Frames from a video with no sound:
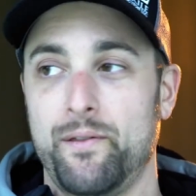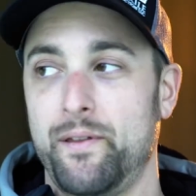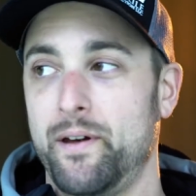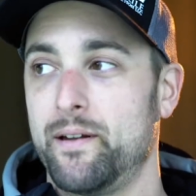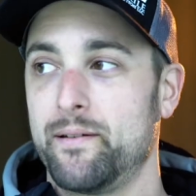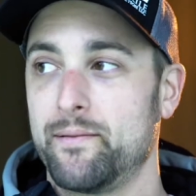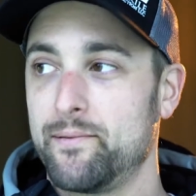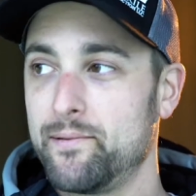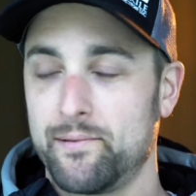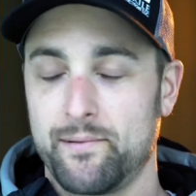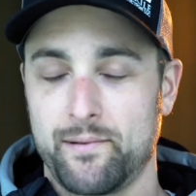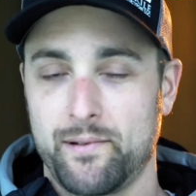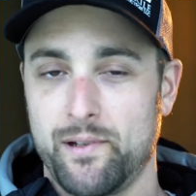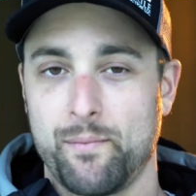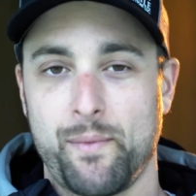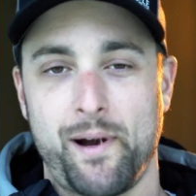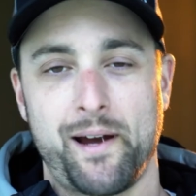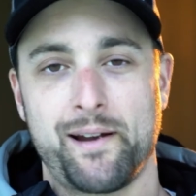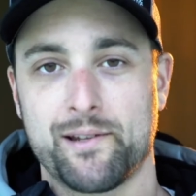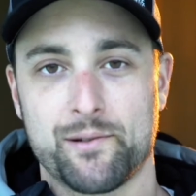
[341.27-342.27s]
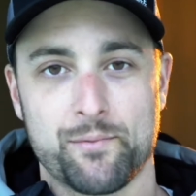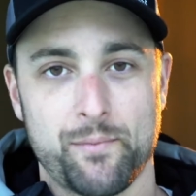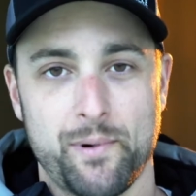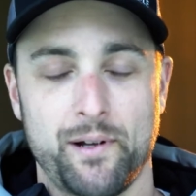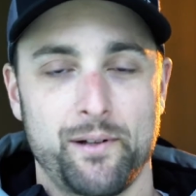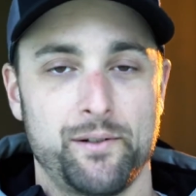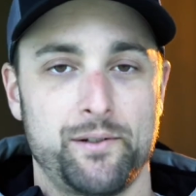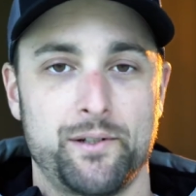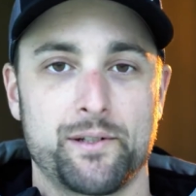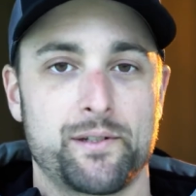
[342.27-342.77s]
then you might as
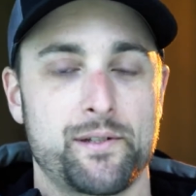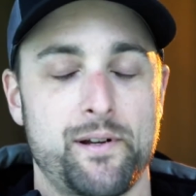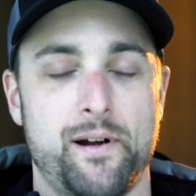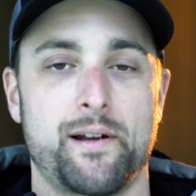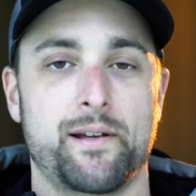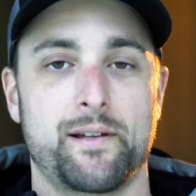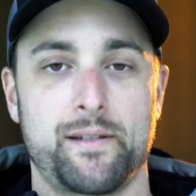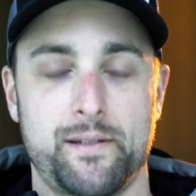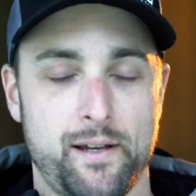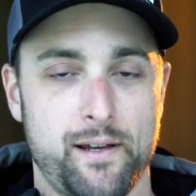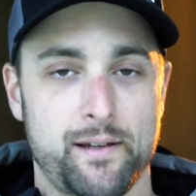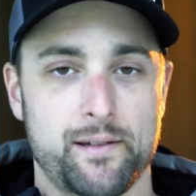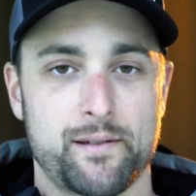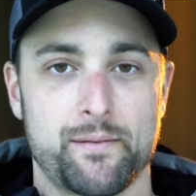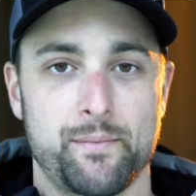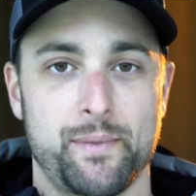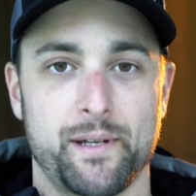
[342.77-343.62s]
well just not exist,